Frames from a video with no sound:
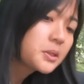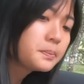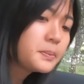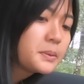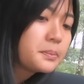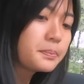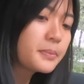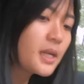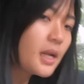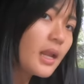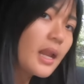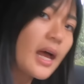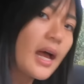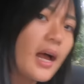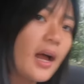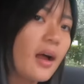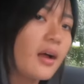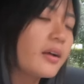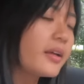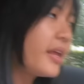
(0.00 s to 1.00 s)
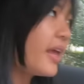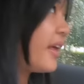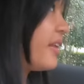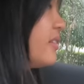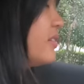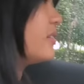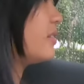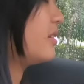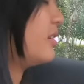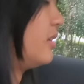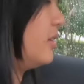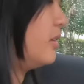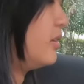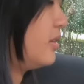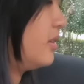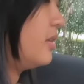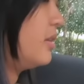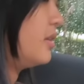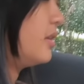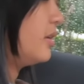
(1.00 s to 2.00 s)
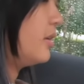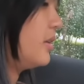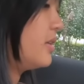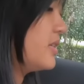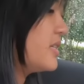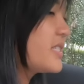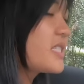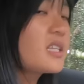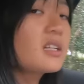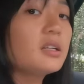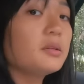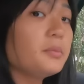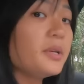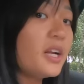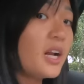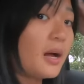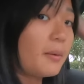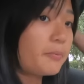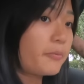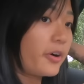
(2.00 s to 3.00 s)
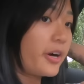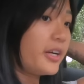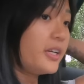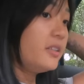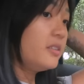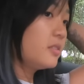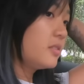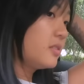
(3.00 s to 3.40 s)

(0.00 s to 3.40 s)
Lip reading: people lah, can. It's a little bit upright.